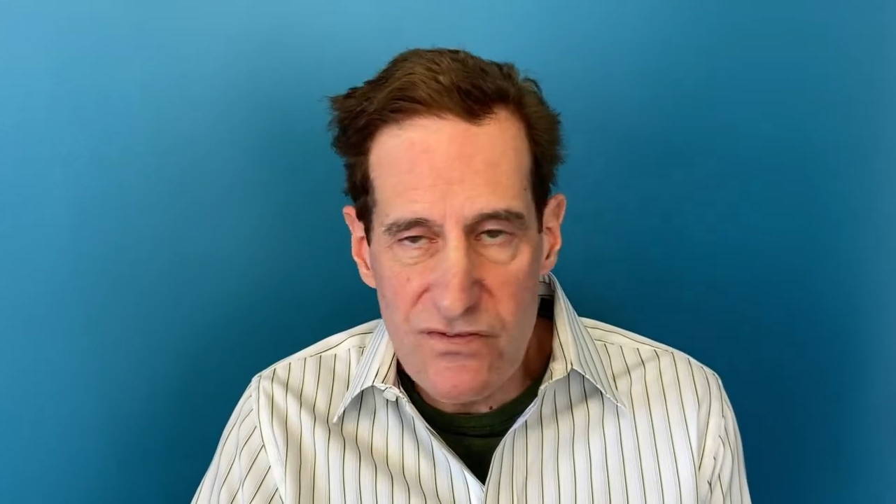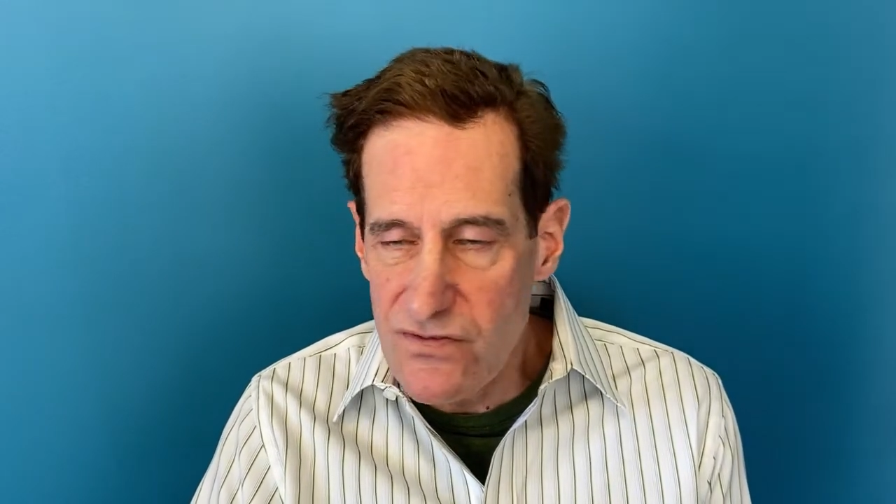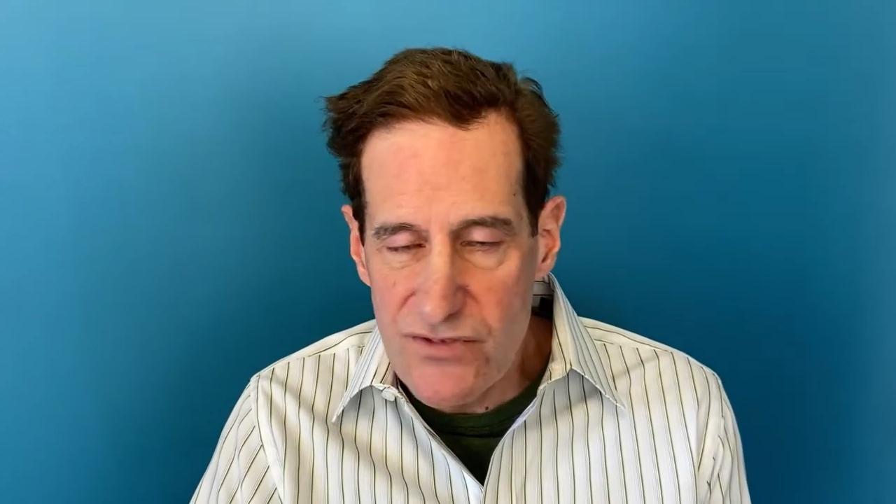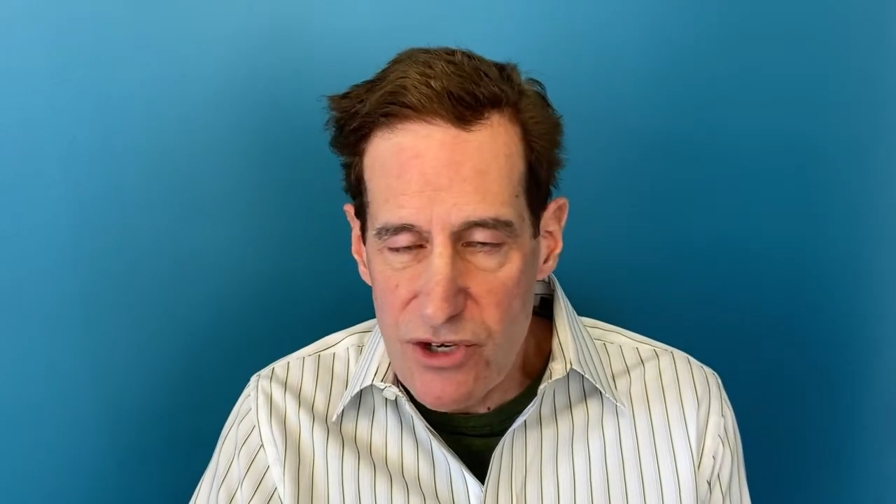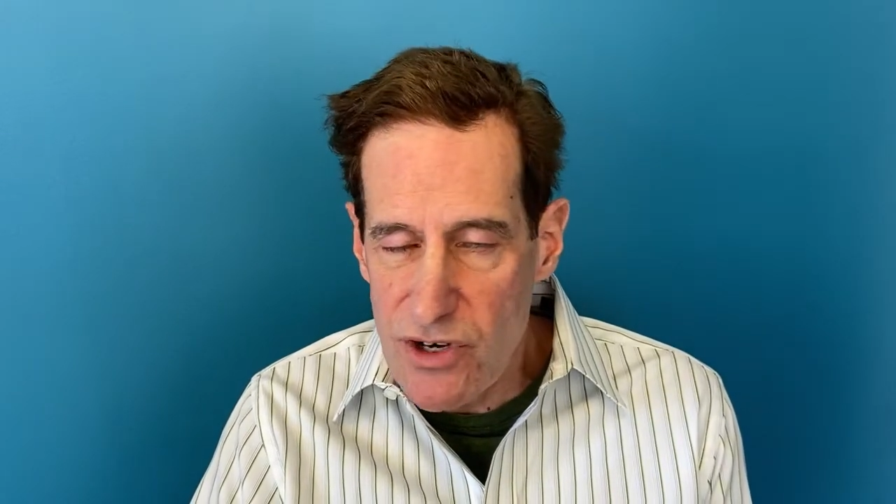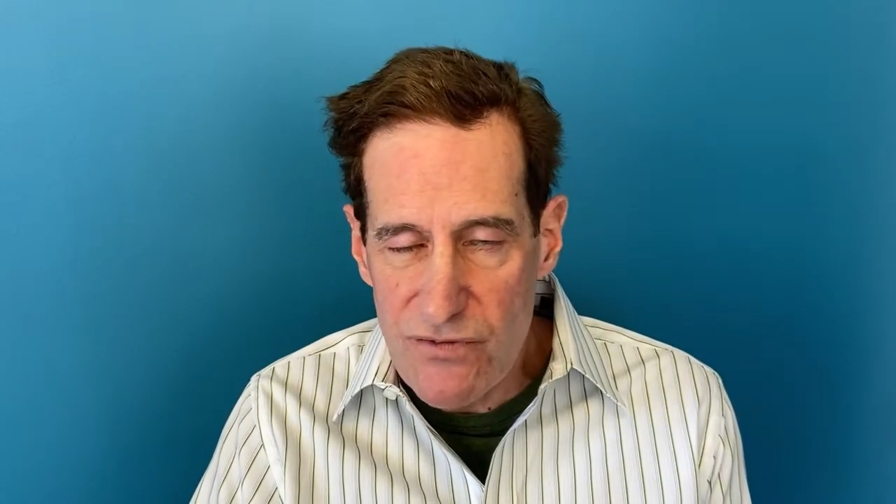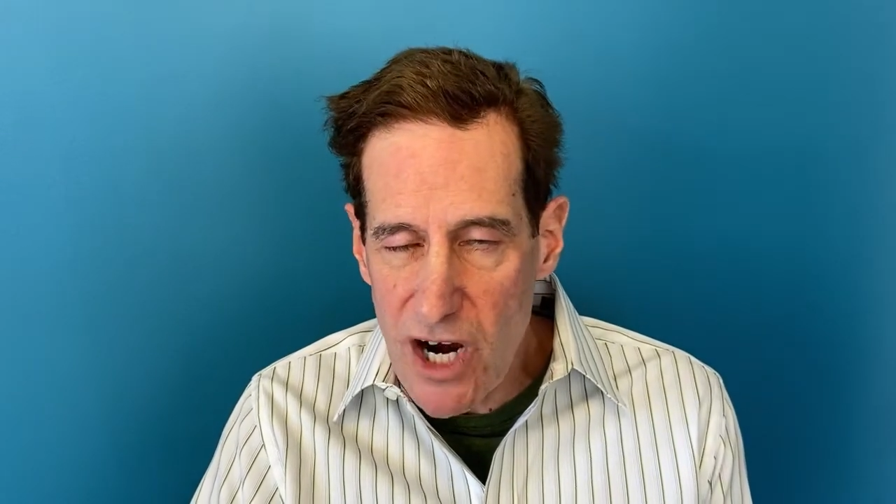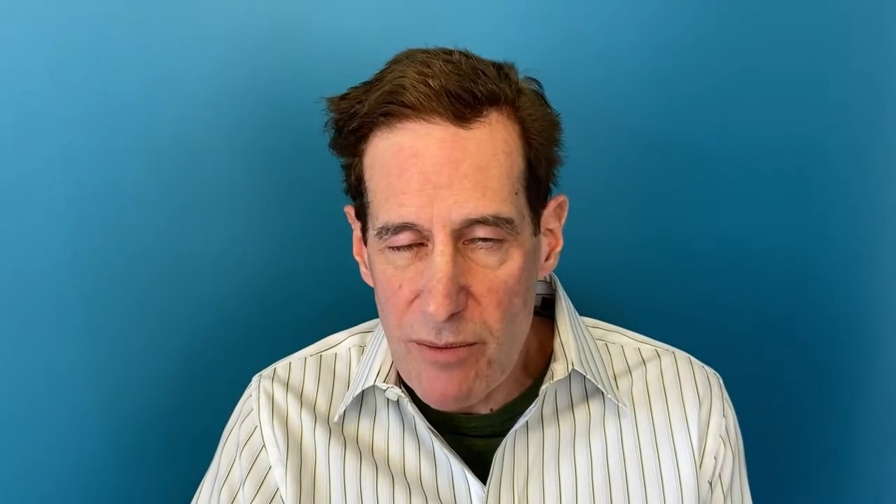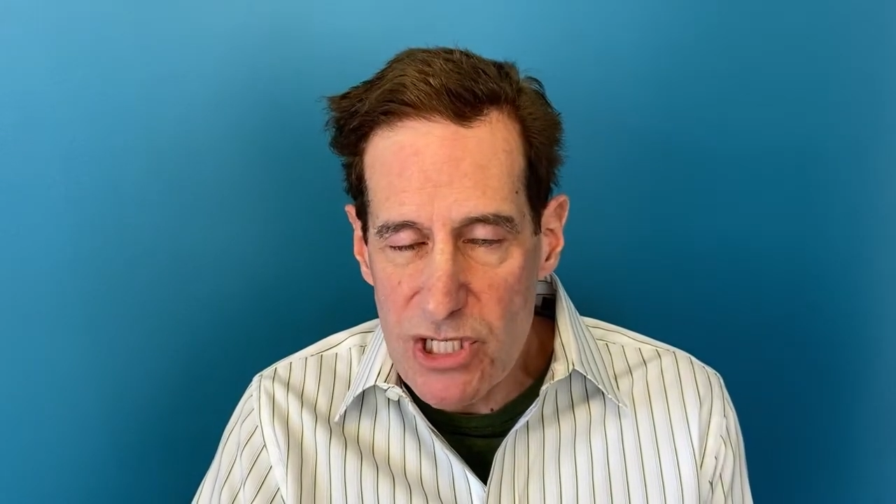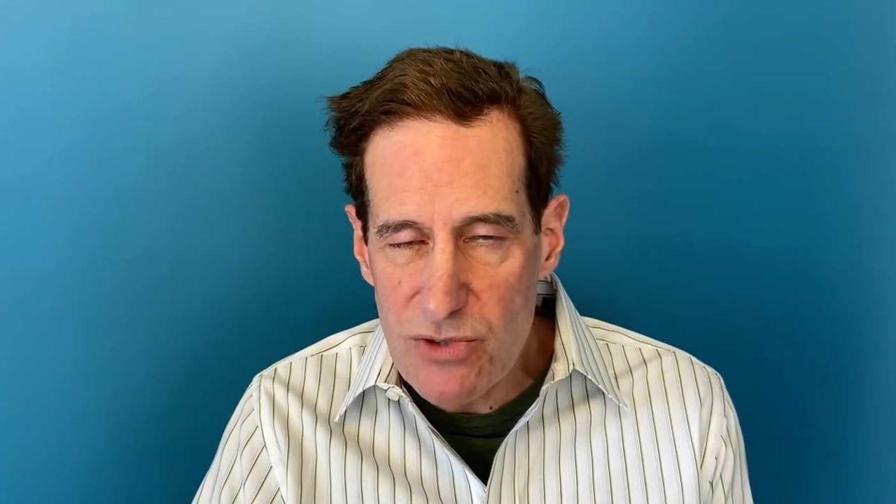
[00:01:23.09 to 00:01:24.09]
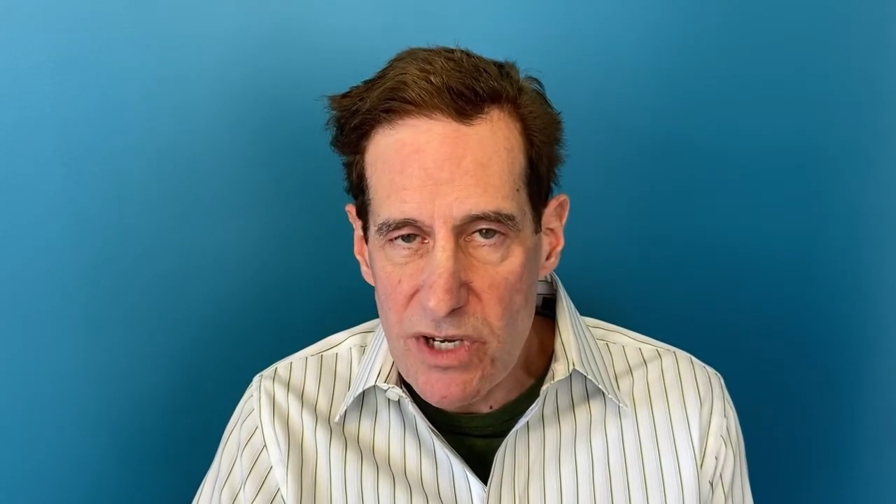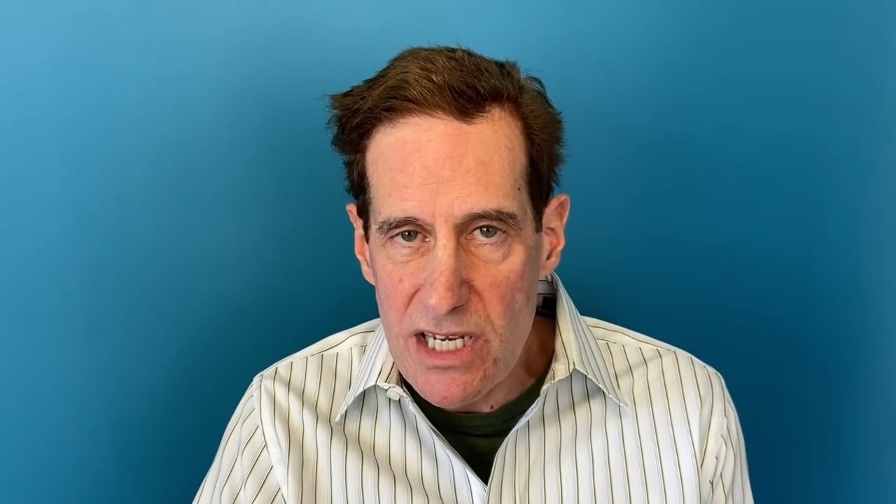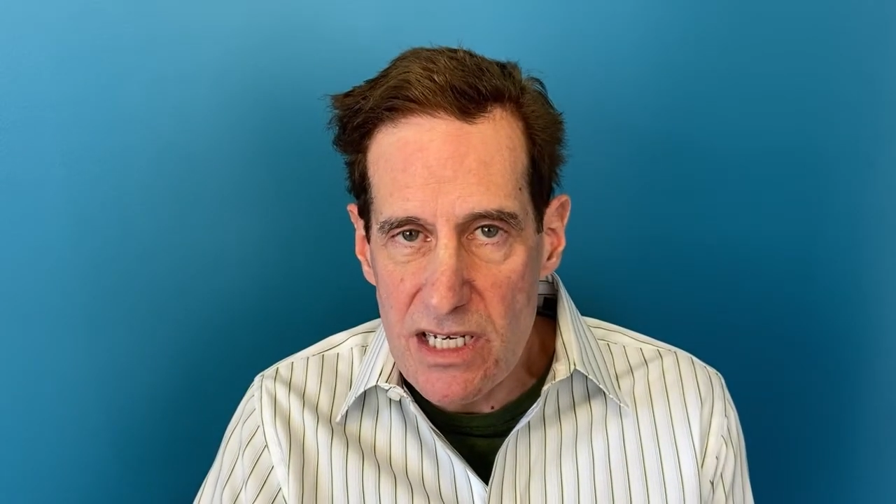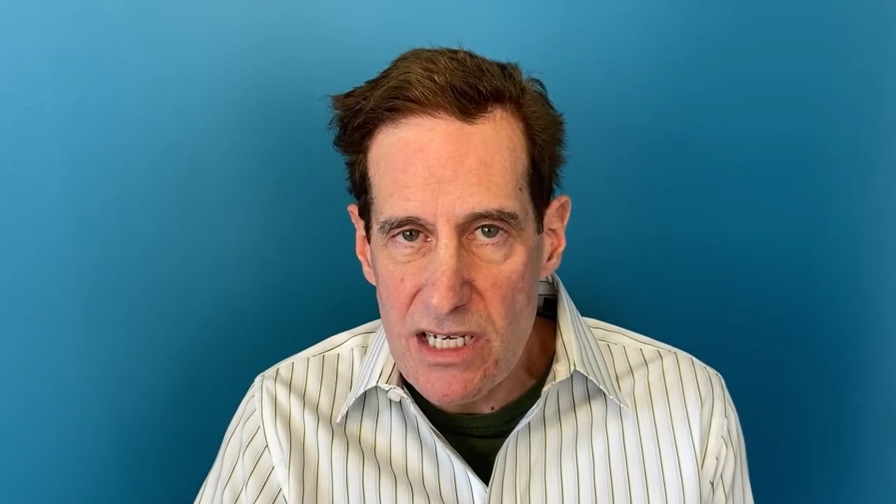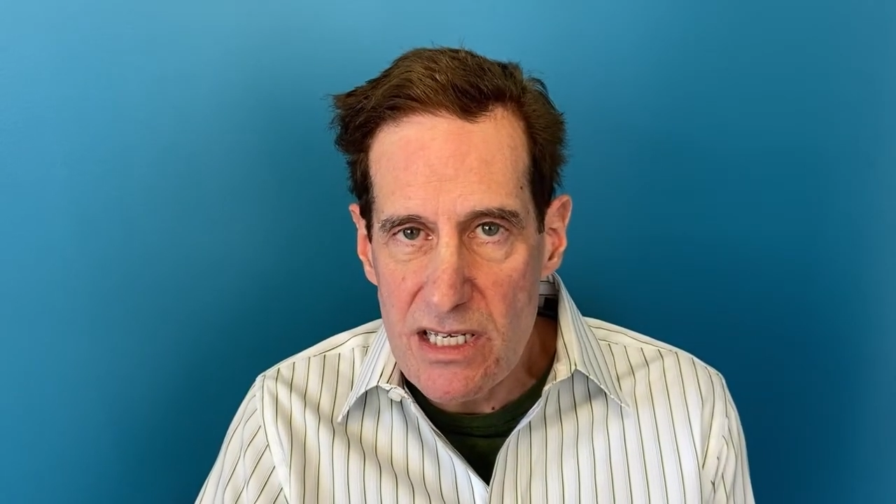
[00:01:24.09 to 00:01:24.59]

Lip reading: few and far between.